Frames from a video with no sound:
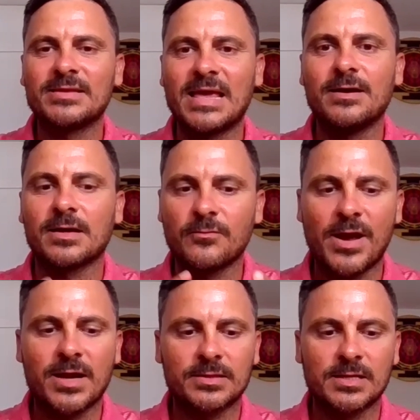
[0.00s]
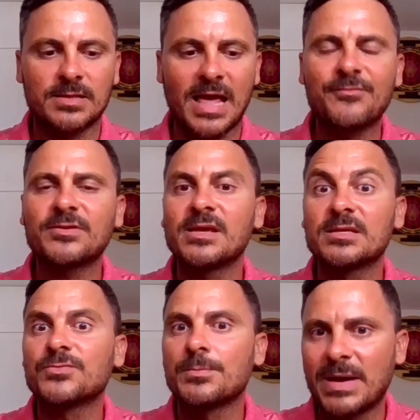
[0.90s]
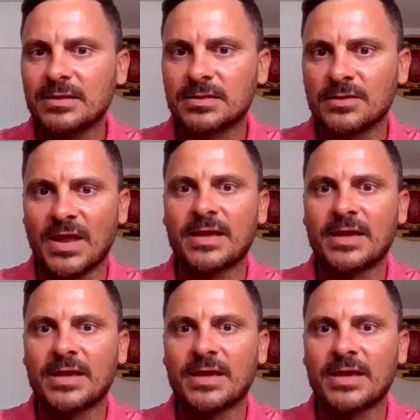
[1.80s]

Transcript: They are aware that everything is repetitive.